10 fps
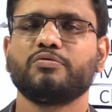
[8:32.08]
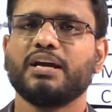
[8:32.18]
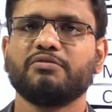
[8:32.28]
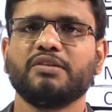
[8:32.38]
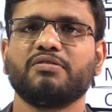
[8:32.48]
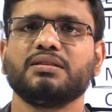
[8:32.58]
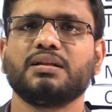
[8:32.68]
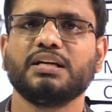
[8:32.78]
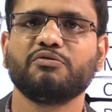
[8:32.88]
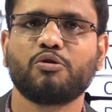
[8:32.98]
so we have given
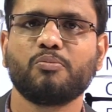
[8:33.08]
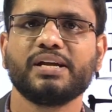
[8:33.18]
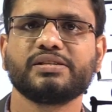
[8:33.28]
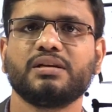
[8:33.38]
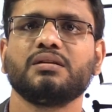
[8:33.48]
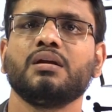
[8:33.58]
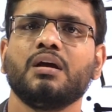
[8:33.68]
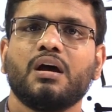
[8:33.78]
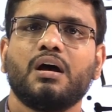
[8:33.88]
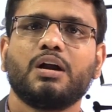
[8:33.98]
the information
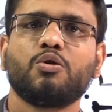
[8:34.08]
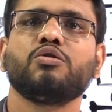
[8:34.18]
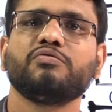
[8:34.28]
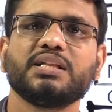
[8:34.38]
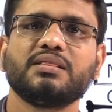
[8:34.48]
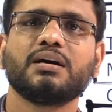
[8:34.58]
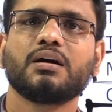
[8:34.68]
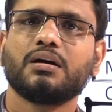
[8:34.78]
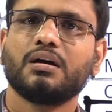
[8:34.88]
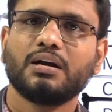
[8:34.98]
along with
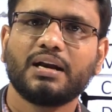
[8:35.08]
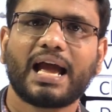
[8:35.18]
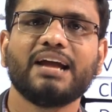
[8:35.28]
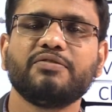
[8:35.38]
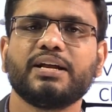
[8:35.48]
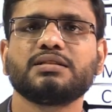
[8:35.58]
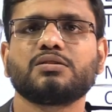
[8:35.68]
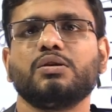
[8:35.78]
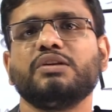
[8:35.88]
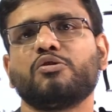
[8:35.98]
the live
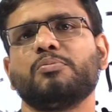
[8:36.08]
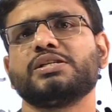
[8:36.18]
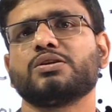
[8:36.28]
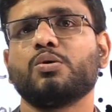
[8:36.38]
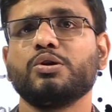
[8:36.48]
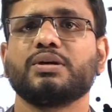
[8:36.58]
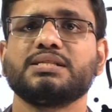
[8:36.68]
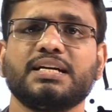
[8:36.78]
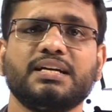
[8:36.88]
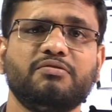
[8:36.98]
test information or you
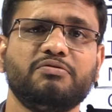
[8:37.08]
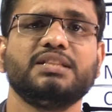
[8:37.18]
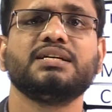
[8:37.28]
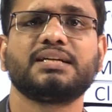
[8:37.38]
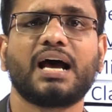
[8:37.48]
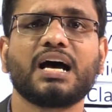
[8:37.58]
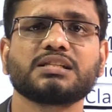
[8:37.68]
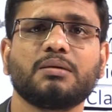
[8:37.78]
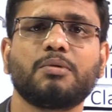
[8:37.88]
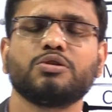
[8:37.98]
can say with the
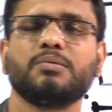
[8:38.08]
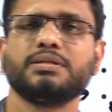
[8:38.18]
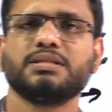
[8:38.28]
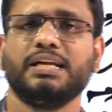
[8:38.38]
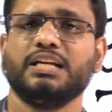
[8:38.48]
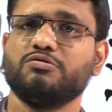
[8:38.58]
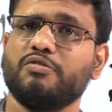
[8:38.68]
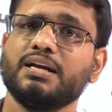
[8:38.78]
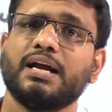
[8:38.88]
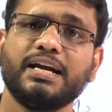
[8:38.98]
task about the miscellaneous
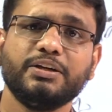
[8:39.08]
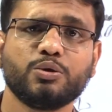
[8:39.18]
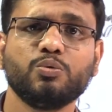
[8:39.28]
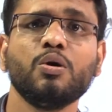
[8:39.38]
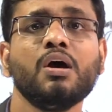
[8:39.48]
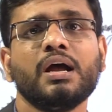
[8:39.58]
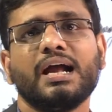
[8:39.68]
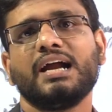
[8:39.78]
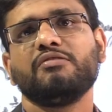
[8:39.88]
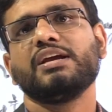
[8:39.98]
1 and 2
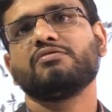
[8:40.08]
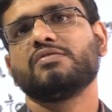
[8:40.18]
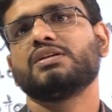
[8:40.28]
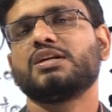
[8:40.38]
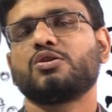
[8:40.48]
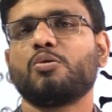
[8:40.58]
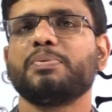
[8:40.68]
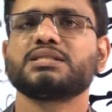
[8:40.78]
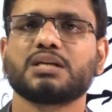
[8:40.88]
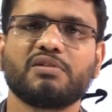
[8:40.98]
and we have given the
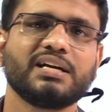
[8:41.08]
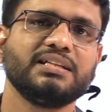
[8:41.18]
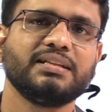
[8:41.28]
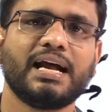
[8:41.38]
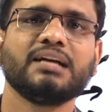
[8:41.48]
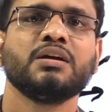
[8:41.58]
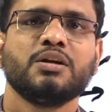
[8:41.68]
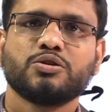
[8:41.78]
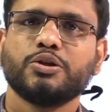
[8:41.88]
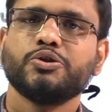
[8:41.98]
topics covered in that
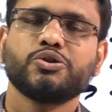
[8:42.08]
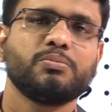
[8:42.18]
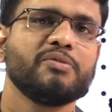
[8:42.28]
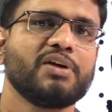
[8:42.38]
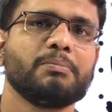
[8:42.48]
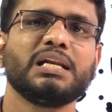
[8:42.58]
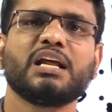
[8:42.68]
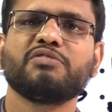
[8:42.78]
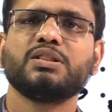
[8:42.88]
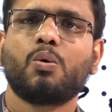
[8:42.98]
so you should be
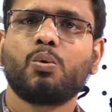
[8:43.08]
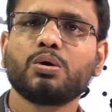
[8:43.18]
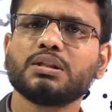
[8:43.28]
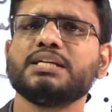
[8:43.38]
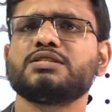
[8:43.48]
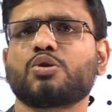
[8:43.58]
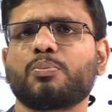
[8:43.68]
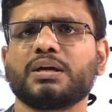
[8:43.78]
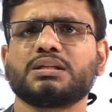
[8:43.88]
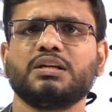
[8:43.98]
familiar with all these
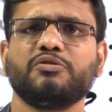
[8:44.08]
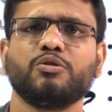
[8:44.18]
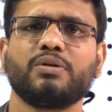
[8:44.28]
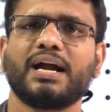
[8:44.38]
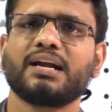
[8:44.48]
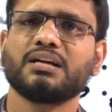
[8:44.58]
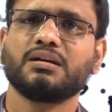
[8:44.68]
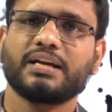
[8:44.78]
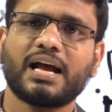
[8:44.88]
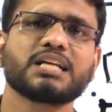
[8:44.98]
topics and if you get
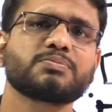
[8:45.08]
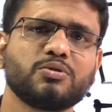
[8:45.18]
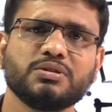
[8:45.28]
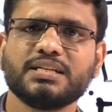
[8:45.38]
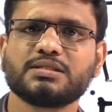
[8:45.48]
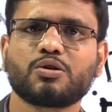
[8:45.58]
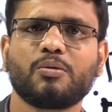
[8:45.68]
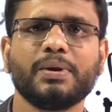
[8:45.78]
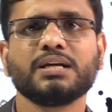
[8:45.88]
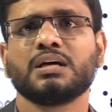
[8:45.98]
a grasp on these
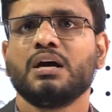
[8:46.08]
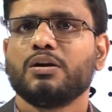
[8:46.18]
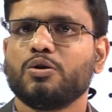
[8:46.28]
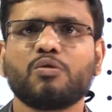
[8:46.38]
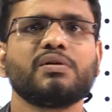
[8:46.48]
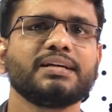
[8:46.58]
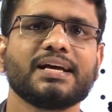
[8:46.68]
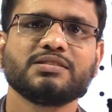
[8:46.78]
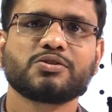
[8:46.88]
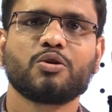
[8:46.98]
topics no one
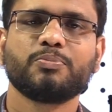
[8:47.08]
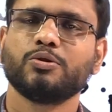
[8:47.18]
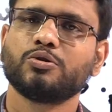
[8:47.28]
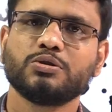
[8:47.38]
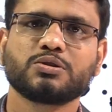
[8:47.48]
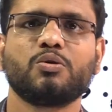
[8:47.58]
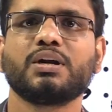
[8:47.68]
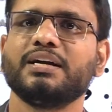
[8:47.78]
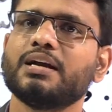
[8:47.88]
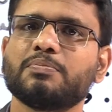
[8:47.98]
can stop you to score
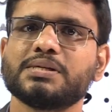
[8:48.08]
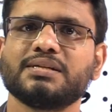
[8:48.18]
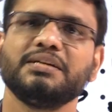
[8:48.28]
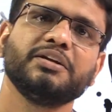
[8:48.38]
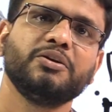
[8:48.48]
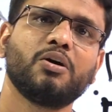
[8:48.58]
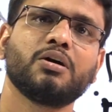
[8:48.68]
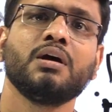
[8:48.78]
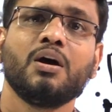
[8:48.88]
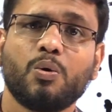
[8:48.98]
100% in
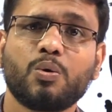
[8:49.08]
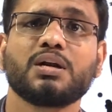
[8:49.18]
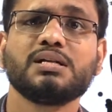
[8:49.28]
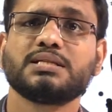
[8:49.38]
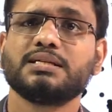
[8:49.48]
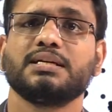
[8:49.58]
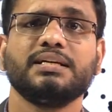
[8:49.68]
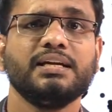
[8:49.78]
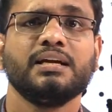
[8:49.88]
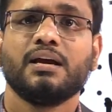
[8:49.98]
your oral
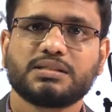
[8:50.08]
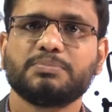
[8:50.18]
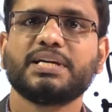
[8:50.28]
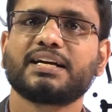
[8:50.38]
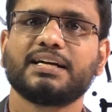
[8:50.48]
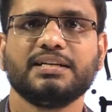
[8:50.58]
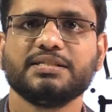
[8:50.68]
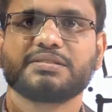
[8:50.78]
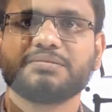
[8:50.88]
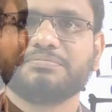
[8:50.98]
surgery subject at least